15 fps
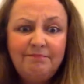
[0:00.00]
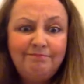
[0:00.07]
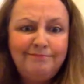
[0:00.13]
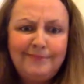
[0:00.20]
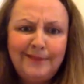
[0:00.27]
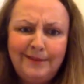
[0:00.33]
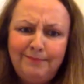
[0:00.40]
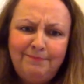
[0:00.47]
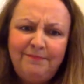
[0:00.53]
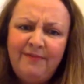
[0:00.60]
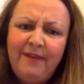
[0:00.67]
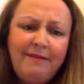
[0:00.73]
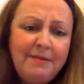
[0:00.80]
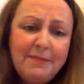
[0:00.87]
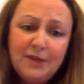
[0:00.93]
they're
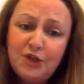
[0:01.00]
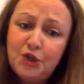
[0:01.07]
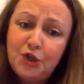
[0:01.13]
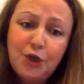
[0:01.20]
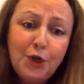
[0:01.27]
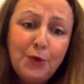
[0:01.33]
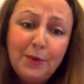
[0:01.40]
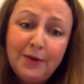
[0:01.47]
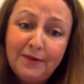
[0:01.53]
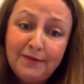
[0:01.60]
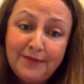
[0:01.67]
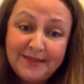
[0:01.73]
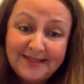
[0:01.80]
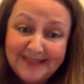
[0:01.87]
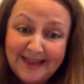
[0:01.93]
very much two of
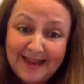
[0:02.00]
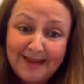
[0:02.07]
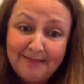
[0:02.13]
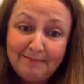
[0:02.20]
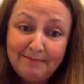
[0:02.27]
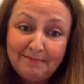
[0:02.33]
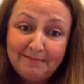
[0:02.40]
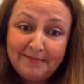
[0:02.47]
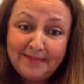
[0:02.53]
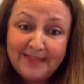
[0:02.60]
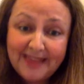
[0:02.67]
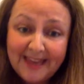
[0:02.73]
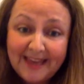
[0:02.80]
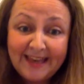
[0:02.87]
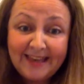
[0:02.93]
the same
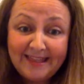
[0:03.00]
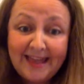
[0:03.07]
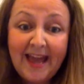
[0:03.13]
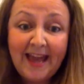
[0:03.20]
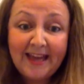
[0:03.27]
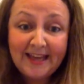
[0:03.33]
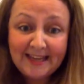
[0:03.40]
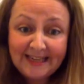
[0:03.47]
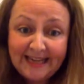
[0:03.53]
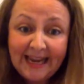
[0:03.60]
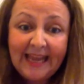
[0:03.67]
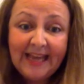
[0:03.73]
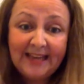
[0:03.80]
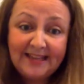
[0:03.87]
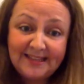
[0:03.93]
thing. They're
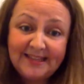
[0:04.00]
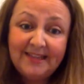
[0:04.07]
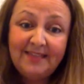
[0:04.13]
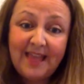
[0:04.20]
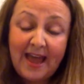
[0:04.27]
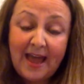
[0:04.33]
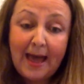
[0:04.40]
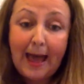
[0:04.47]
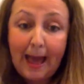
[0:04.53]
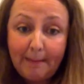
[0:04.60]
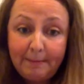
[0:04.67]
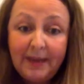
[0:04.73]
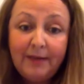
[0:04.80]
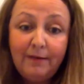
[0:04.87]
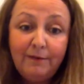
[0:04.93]
linked and they're
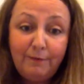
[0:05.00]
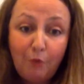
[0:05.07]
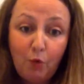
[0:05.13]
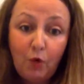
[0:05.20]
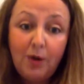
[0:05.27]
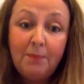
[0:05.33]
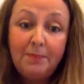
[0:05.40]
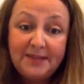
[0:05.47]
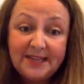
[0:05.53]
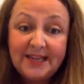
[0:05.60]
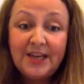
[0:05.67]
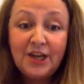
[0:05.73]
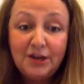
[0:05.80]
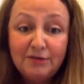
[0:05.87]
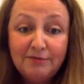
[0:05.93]
happening for a
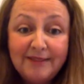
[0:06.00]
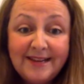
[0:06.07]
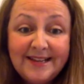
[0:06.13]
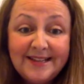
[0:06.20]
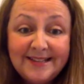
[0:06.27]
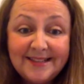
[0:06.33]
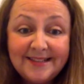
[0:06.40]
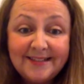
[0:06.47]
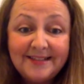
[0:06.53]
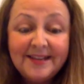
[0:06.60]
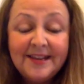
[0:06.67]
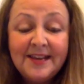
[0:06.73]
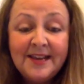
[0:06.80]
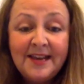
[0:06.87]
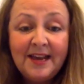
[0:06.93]
particular reason,
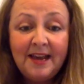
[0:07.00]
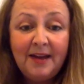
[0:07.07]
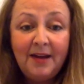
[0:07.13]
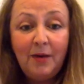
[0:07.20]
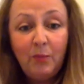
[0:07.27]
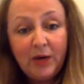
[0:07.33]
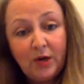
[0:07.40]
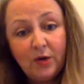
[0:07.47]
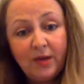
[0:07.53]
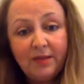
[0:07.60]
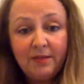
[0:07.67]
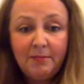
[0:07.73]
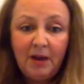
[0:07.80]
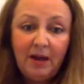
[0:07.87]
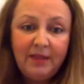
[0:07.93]
and we look at
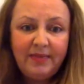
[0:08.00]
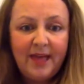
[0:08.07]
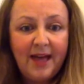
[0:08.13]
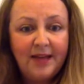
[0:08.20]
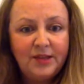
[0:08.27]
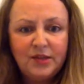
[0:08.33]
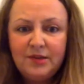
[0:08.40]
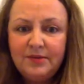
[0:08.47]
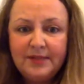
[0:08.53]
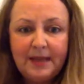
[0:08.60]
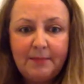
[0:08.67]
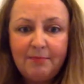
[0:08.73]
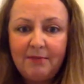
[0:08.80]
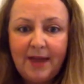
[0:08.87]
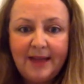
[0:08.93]
them like they're two
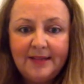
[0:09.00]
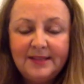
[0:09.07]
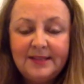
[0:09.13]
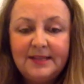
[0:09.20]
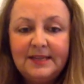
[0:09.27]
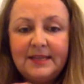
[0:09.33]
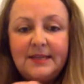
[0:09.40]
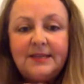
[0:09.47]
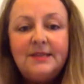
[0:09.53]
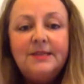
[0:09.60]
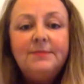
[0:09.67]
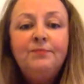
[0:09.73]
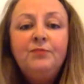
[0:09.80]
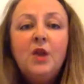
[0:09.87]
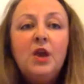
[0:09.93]
separate
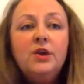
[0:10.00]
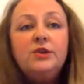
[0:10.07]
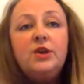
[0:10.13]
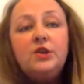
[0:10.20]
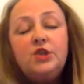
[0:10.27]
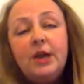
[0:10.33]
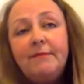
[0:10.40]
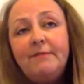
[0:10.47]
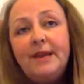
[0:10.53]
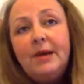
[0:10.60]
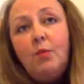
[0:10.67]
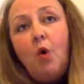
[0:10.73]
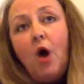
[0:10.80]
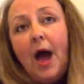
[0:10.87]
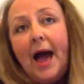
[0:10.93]
entities. So generally
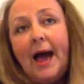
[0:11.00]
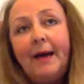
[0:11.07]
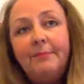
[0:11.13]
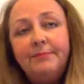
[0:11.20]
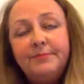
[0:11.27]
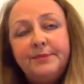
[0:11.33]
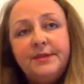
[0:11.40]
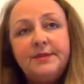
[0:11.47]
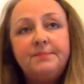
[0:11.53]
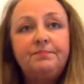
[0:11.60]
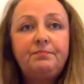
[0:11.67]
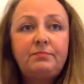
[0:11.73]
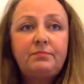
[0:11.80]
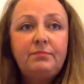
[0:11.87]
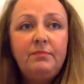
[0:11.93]
what happens
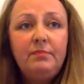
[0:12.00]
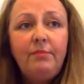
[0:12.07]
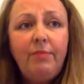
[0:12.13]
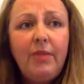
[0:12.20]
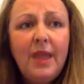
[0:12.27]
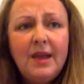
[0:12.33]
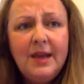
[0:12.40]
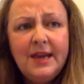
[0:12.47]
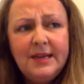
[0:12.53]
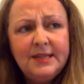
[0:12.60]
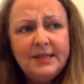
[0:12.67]
is